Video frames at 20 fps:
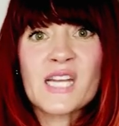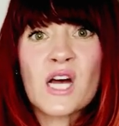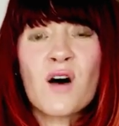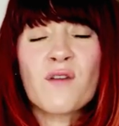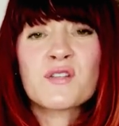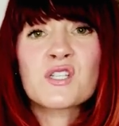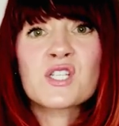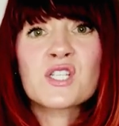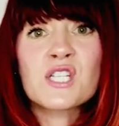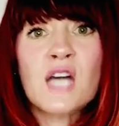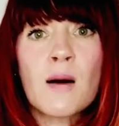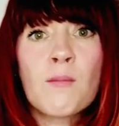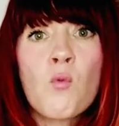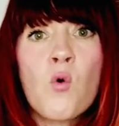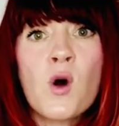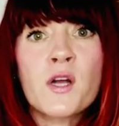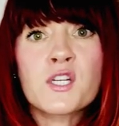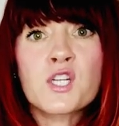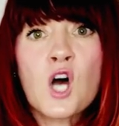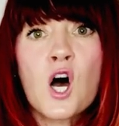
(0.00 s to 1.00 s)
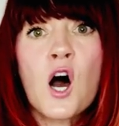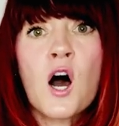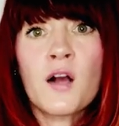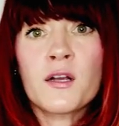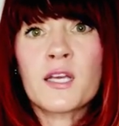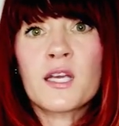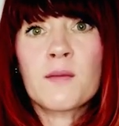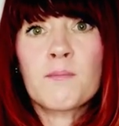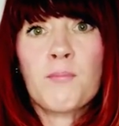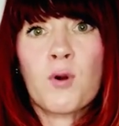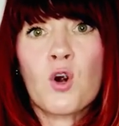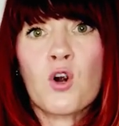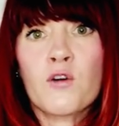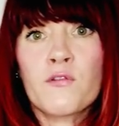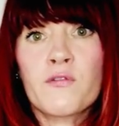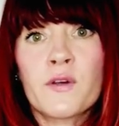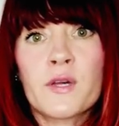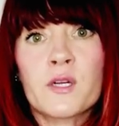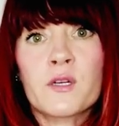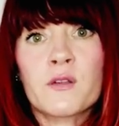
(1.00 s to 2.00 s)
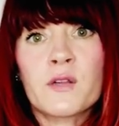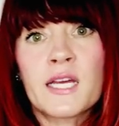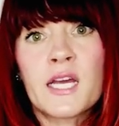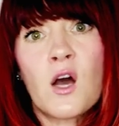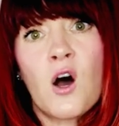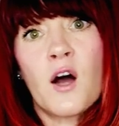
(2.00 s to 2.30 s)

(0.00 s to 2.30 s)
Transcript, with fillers: of someone talking perfectly